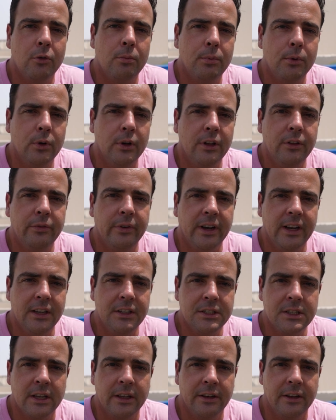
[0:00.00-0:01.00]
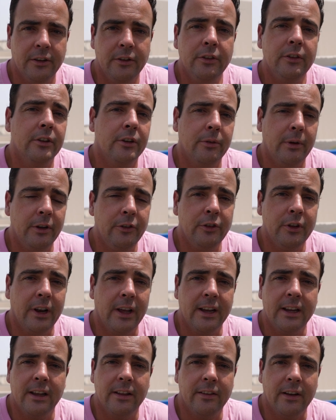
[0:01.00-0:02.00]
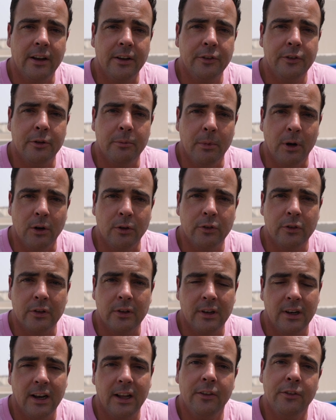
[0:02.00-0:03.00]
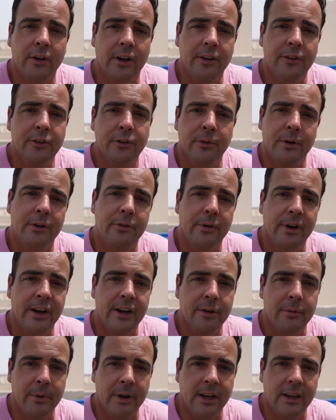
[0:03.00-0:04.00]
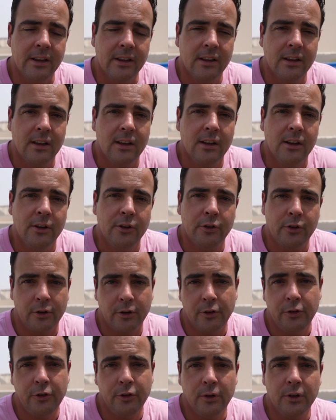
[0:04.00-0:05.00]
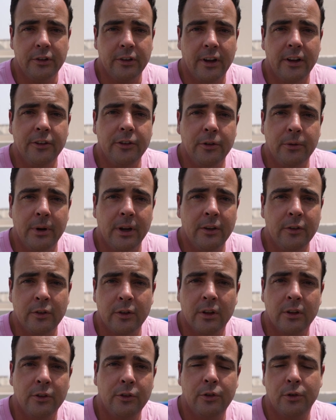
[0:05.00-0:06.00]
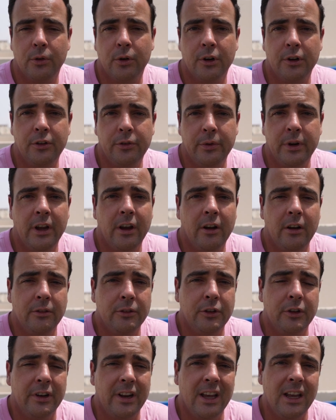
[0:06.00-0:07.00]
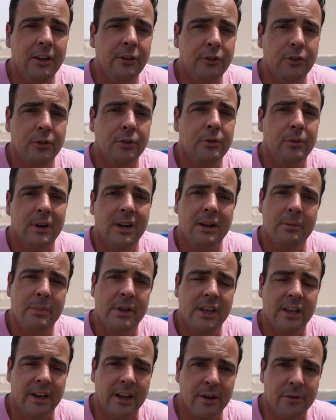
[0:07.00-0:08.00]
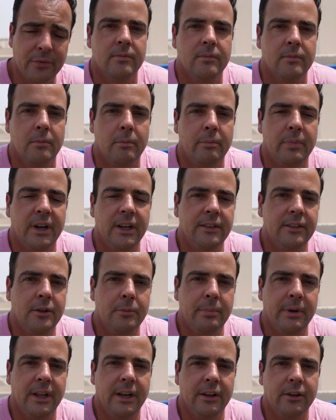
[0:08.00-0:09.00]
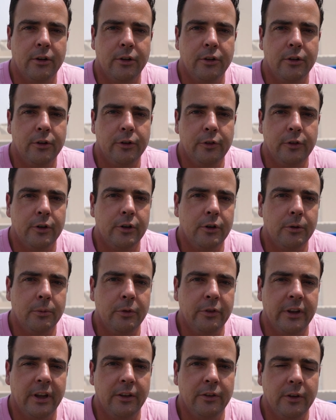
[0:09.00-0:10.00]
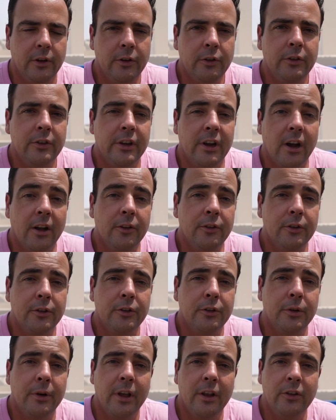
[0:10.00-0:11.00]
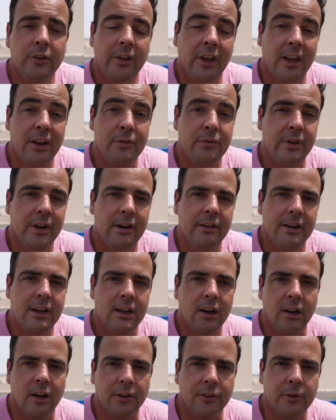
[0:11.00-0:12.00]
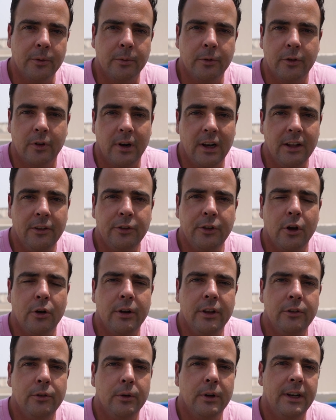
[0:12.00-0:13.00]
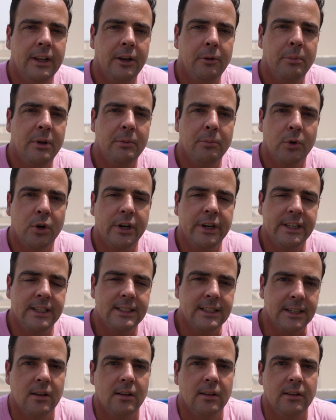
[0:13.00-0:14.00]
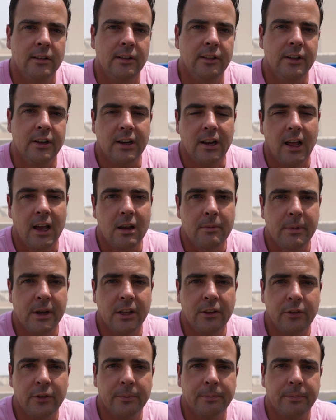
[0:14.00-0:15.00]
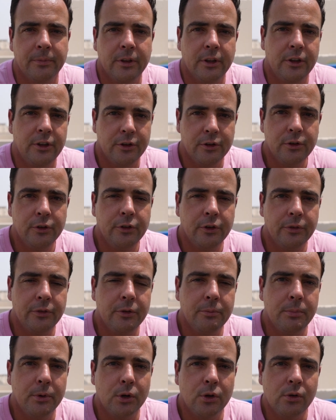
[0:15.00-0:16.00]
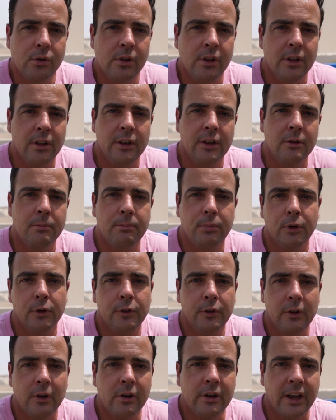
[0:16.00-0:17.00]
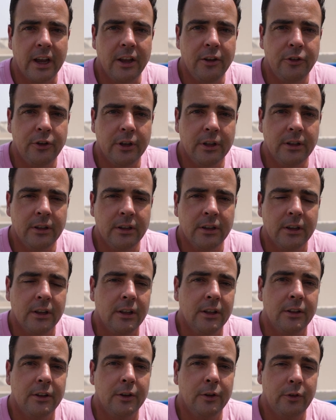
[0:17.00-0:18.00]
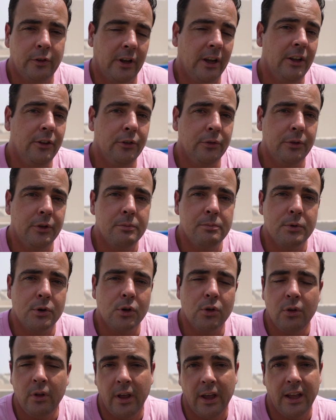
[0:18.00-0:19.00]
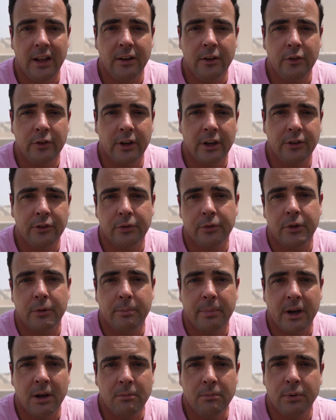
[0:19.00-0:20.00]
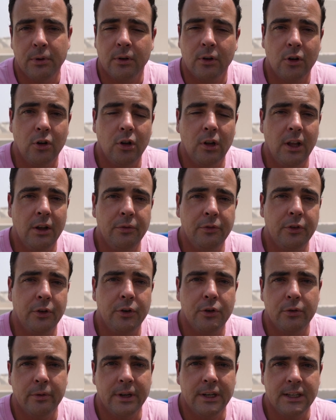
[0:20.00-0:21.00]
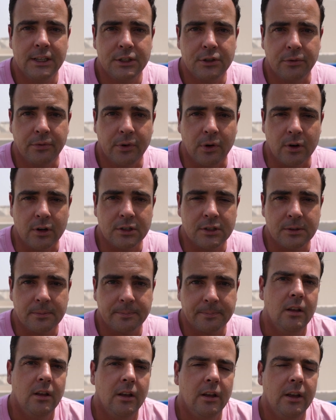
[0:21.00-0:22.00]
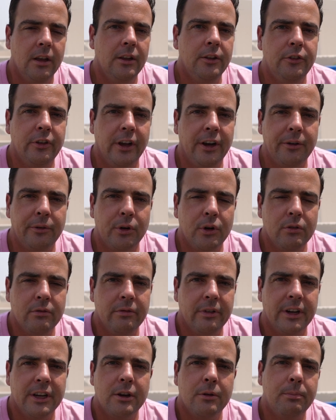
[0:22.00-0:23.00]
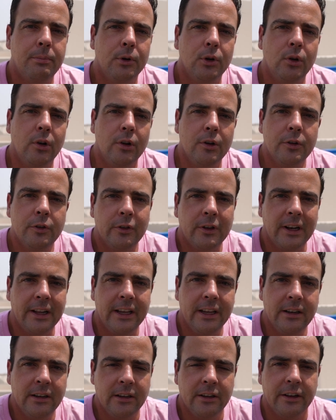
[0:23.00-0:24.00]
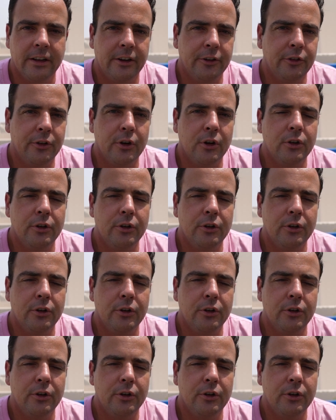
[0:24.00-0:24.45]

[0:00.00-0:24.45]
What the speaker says: pool advice, this is the question I get asked the most. Let's answer it right away. So the short answer is 2 or 3 hours a day should really be enough. But depending on your circumstances, the answer to this can vary a lot. So let's go into a little bit more detail. The climate, the use of the pool's location, the size of the pool and the size of the pump all have to do with this, of course. In general, when your pool looks clean, there's no